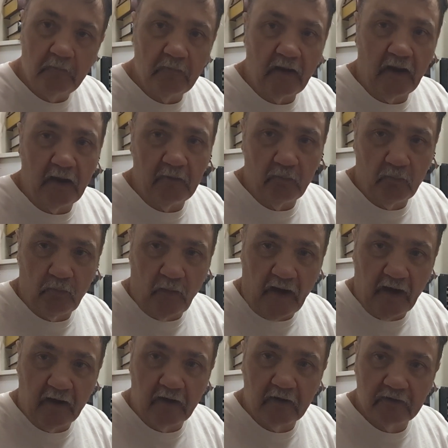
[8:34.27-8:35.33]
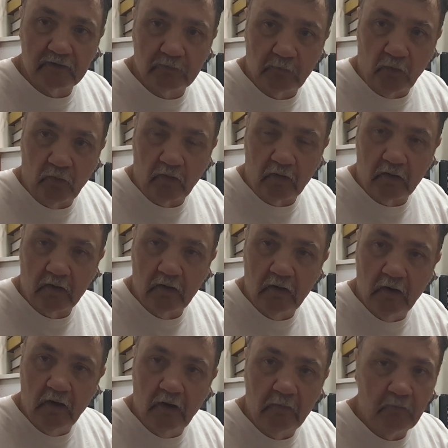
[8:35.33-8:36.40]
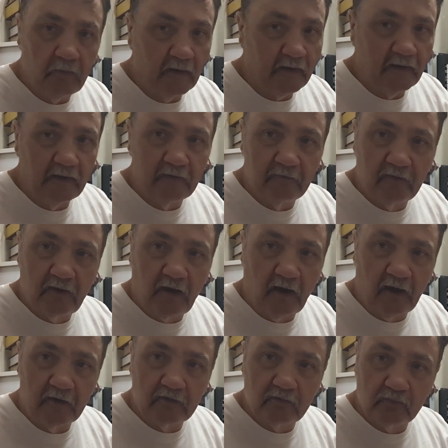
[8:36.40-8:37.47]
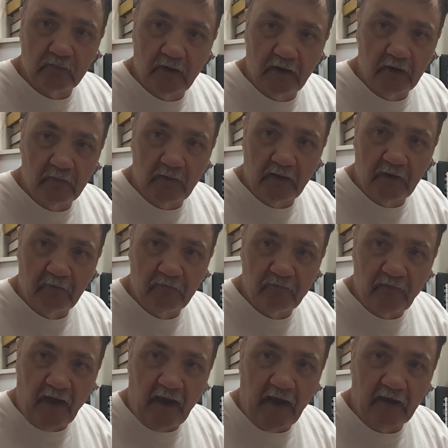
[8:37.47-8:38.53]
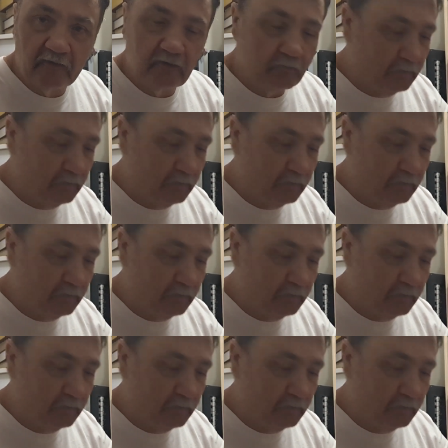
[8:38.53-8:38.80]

It wears more, but it cuts really fast,